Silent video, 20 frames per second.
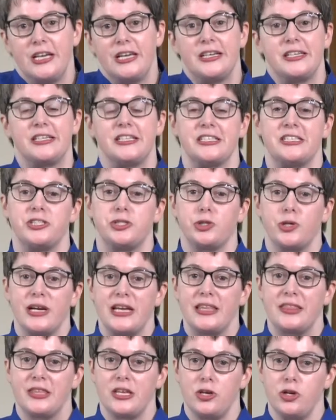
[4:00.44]
to
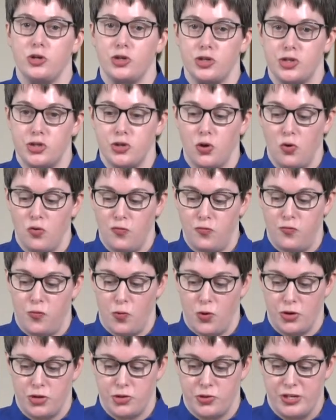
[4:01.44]
strengthen your soul
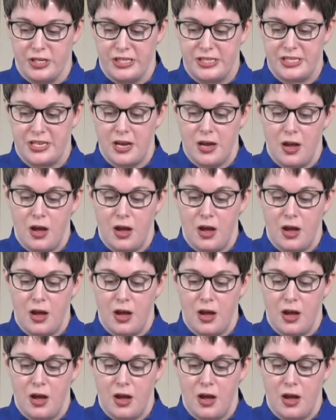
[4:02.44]
fortress,